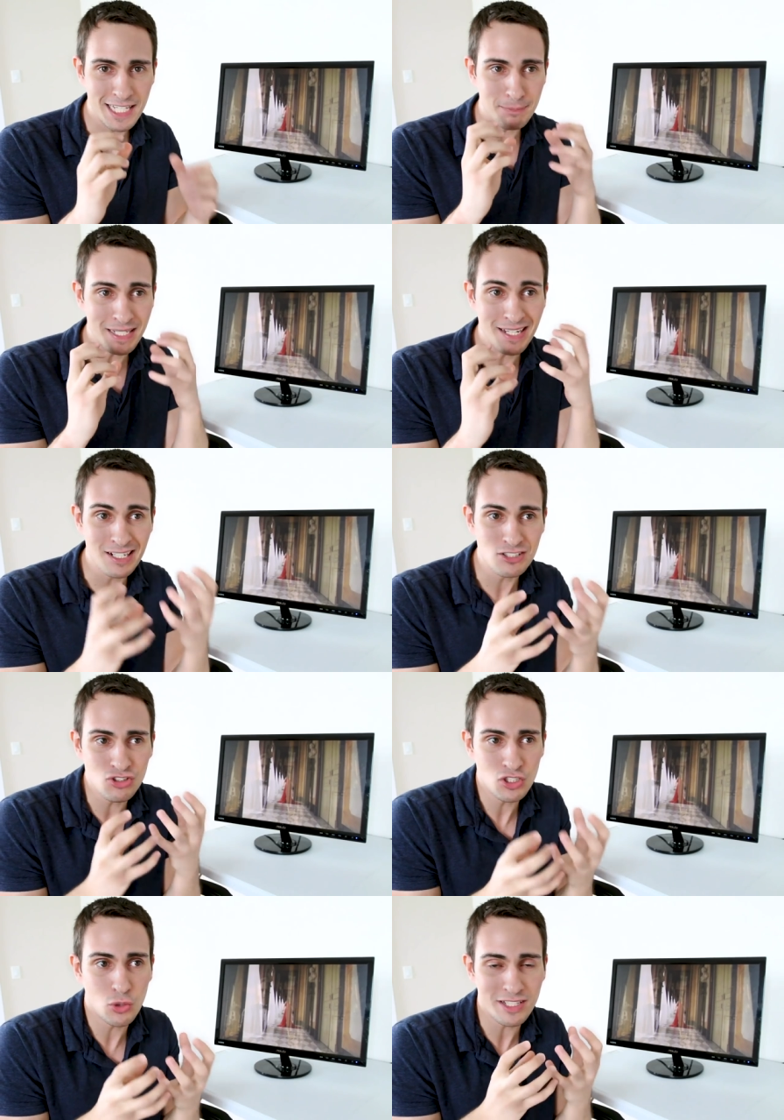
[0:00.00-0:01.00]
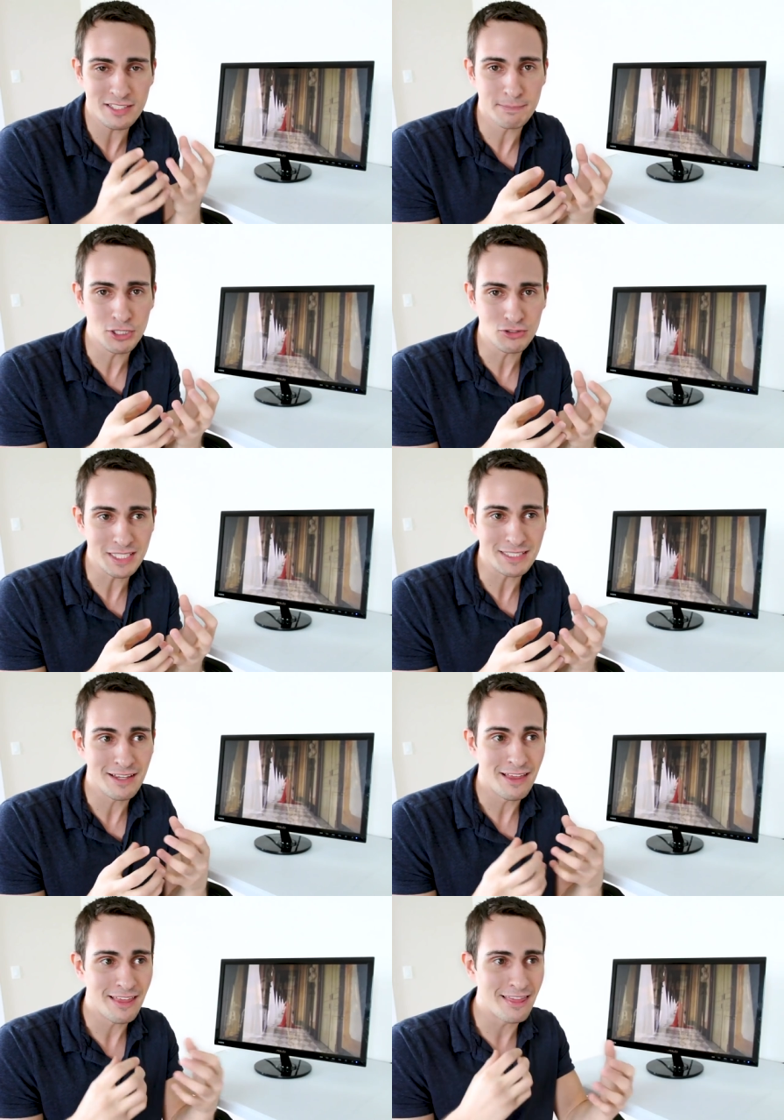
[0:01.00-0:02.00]
And because you don't
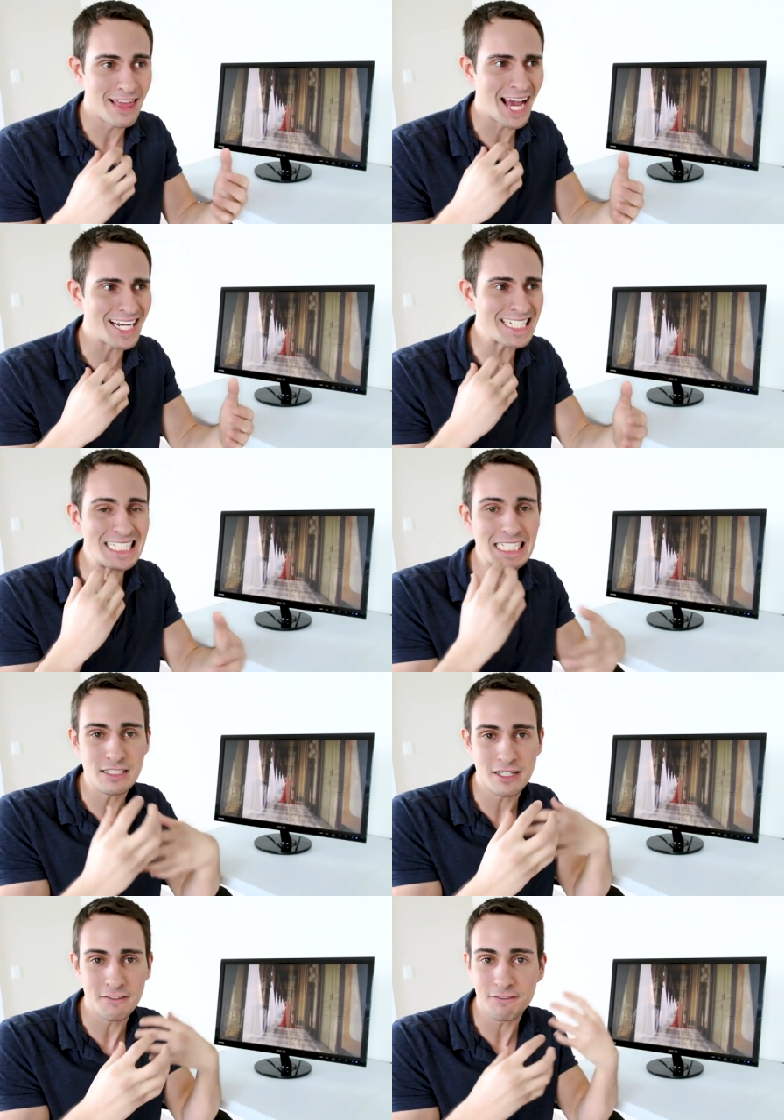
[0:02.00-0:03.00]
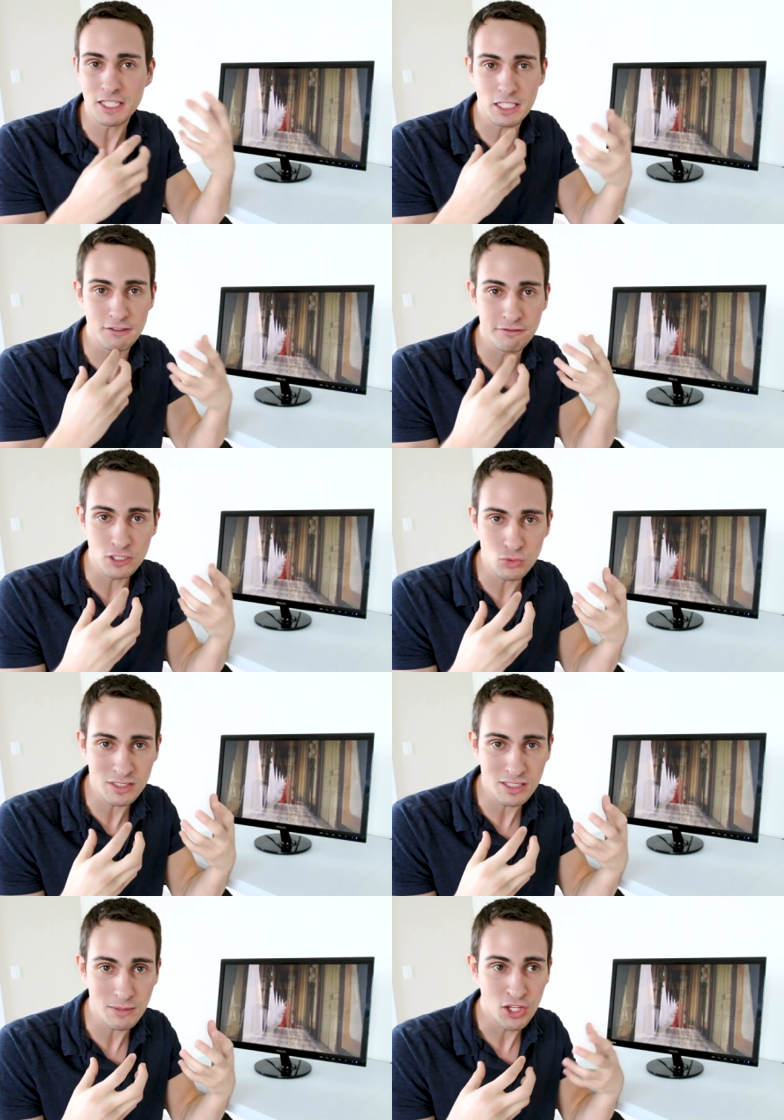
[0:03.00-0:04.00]
experience that ease and feeling of
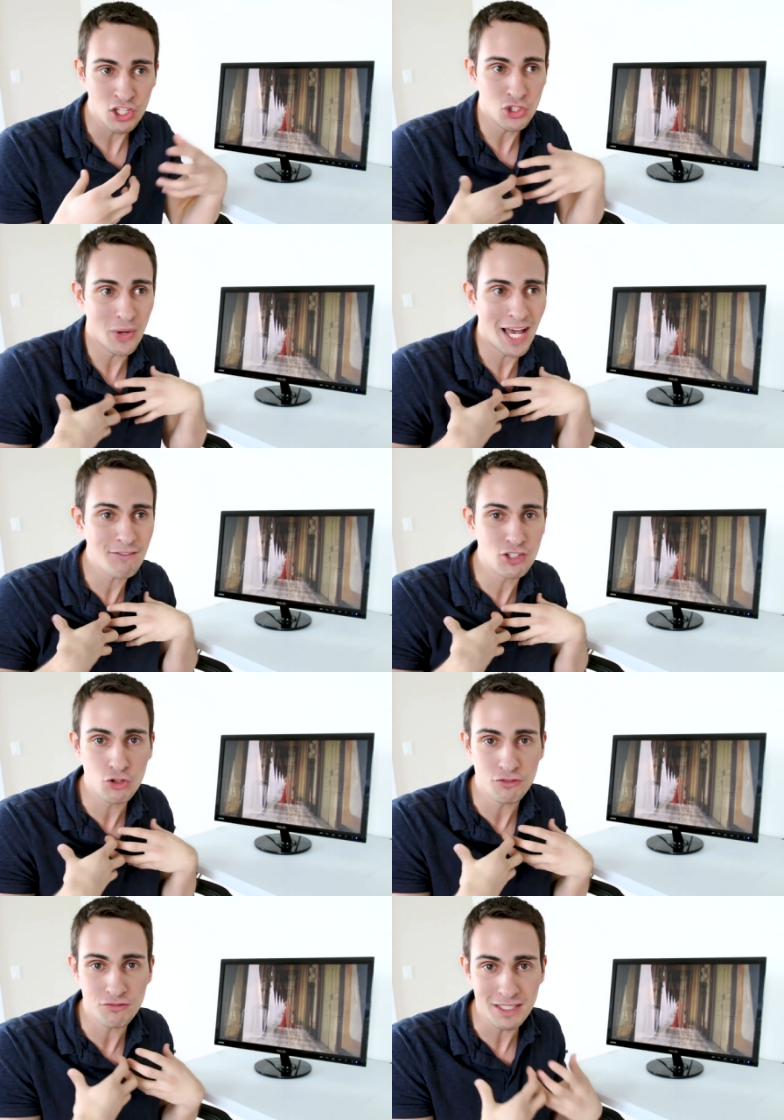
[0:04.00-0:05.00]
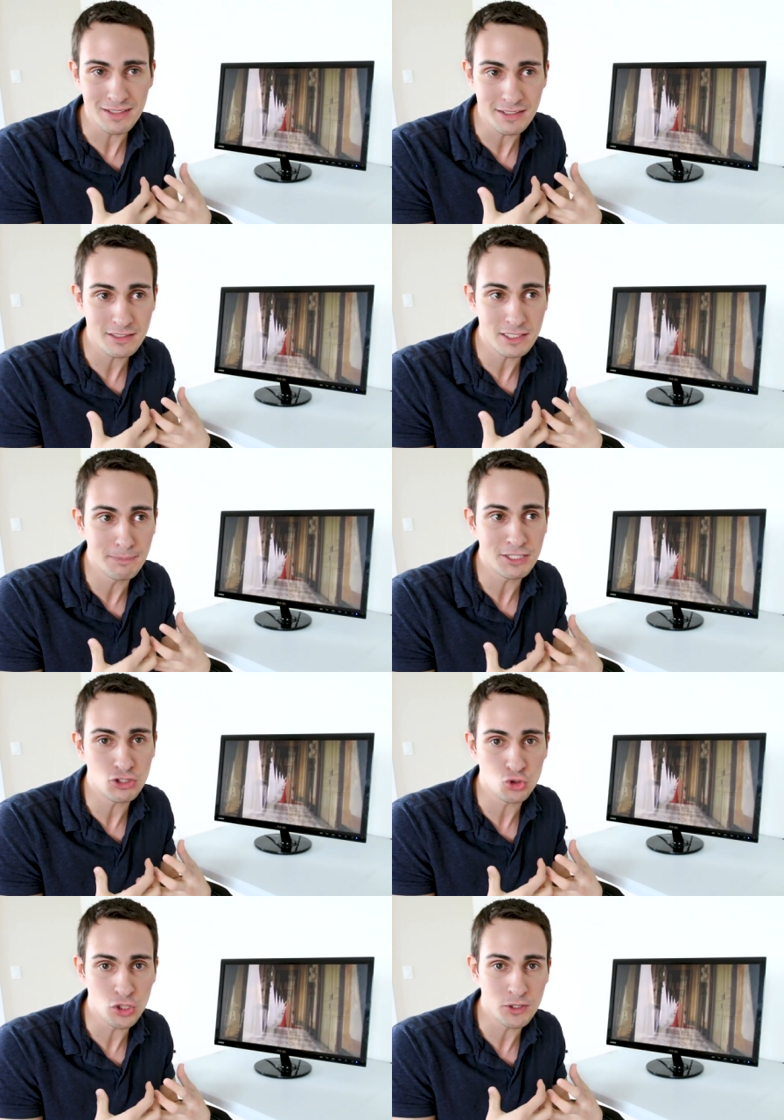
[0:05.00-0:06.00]
fluency, you have no feelings to
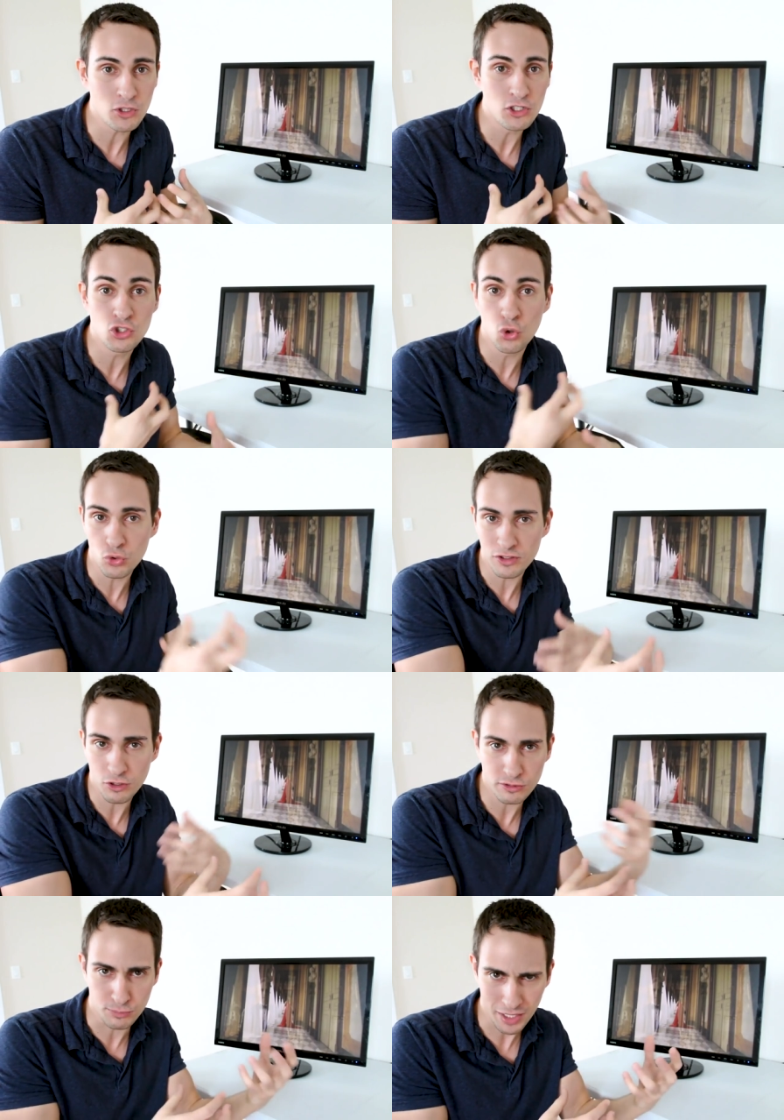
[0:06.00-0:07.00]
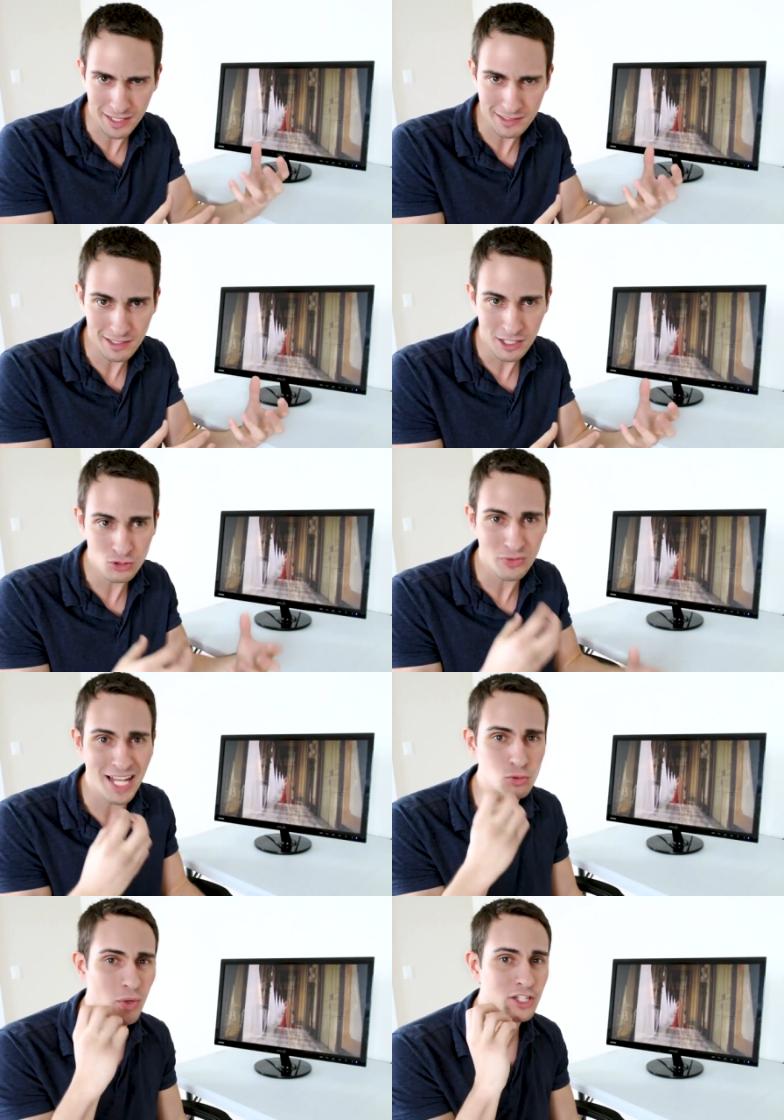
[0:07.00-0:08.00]
misattribute toward those brands. So
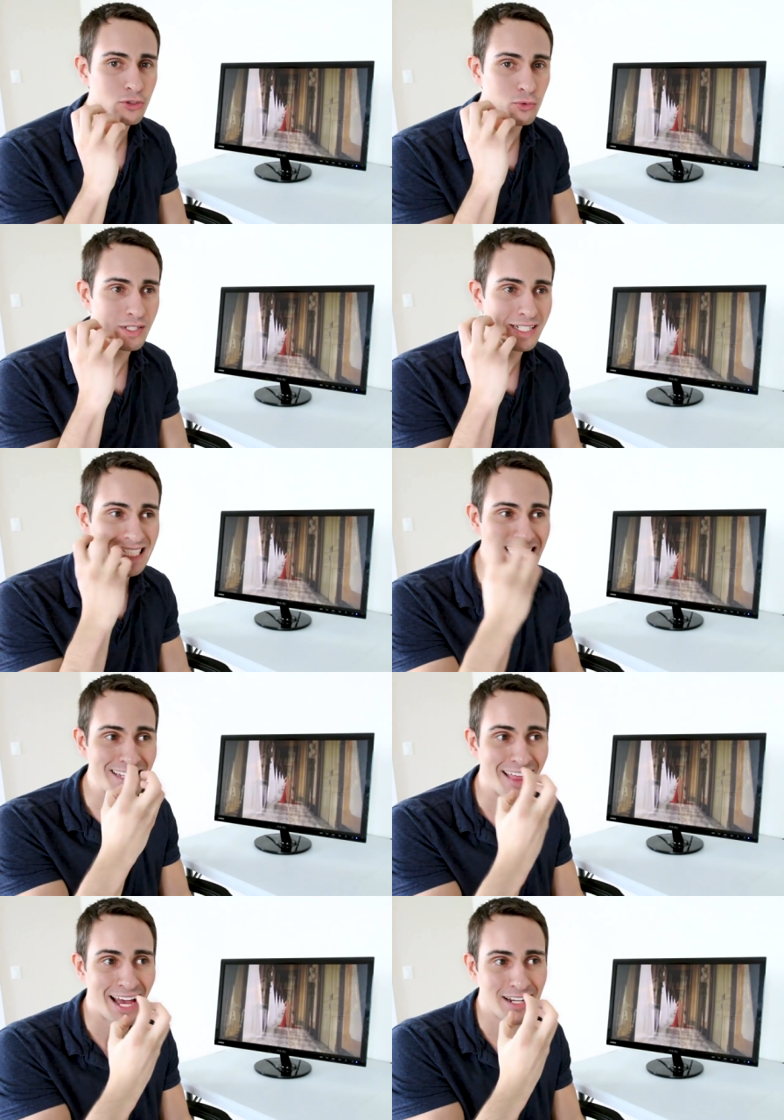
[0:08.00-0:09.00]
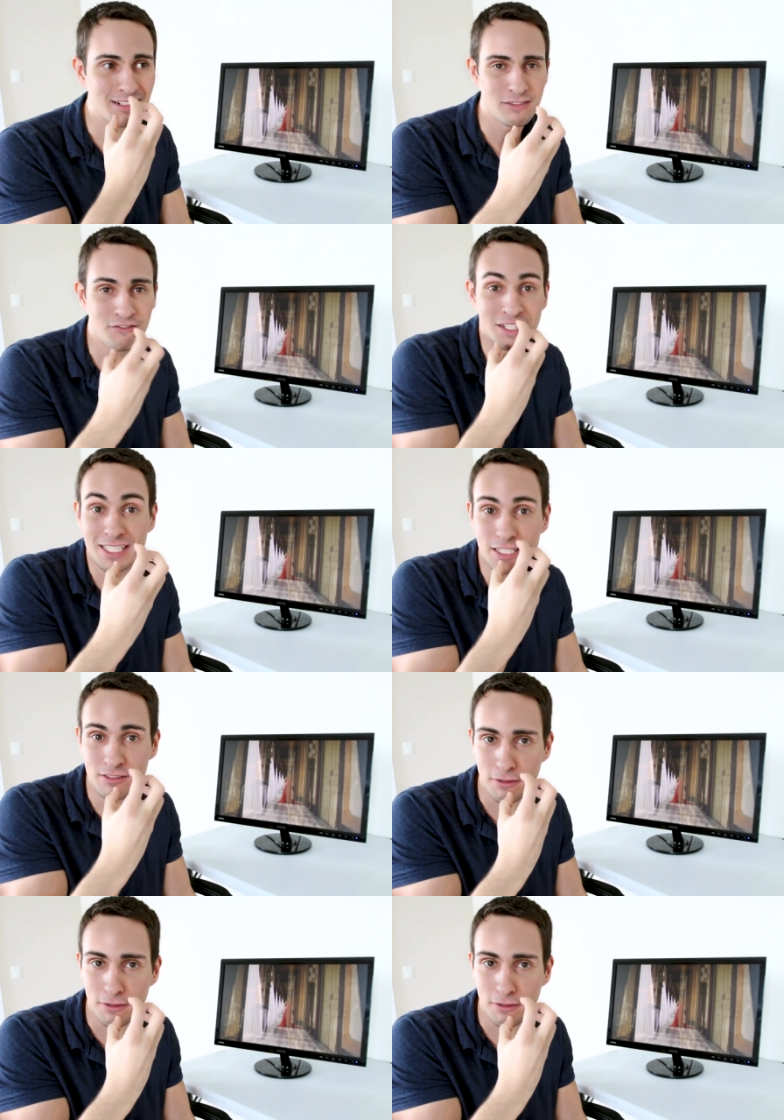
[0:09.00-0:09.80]
that's why you need that feeling of